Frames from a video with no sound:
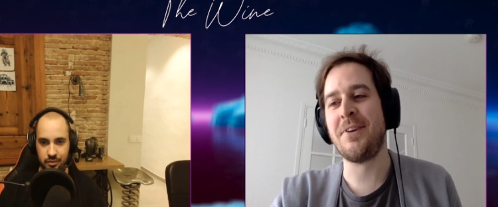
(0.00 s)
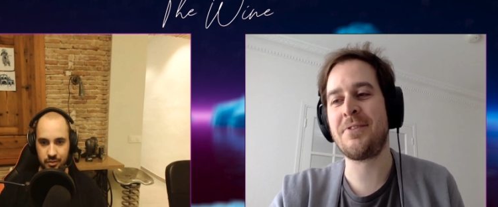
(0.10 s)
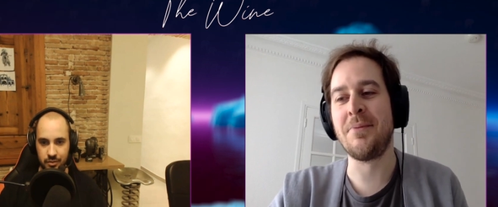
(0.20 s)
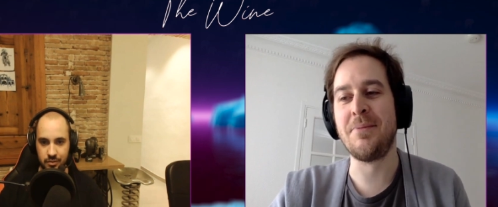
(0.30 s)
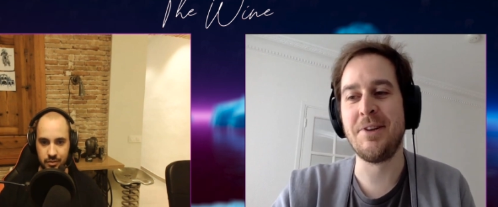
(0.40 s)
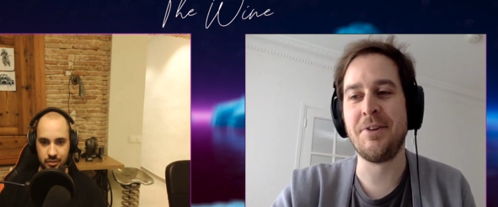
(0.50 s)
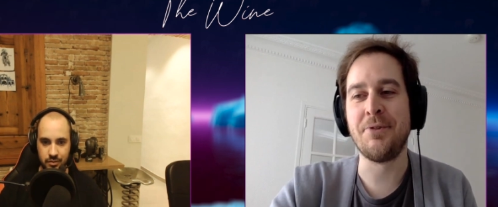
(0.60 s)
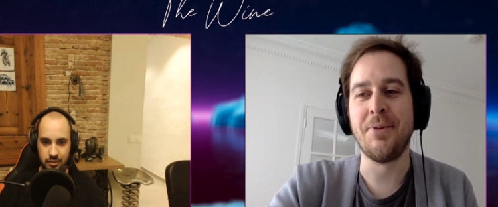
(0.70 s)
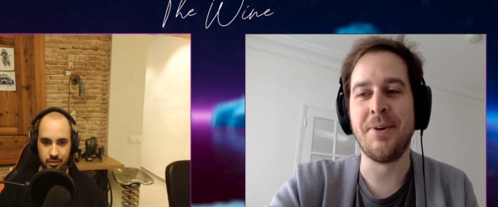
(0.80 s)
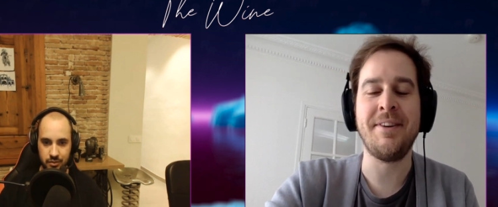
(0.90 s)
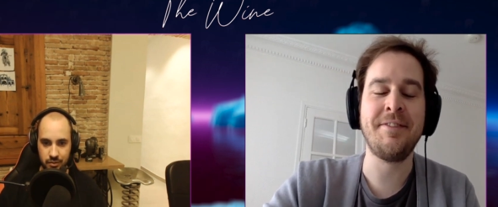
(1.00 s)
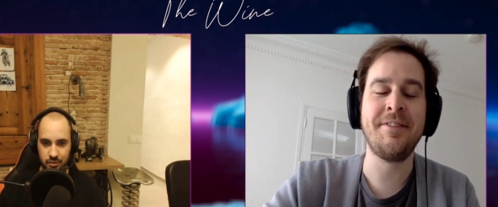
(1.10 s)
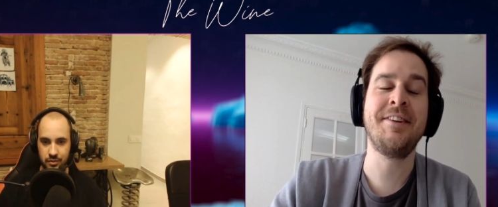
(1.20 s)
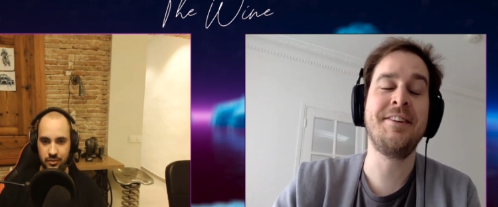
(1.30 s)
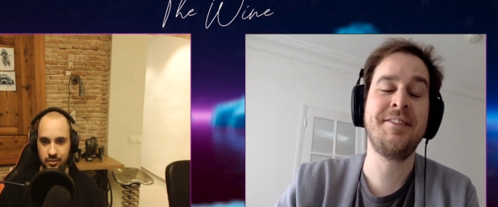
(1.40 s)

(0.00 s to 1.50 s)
Speaker 1: That's completely true. And, and the,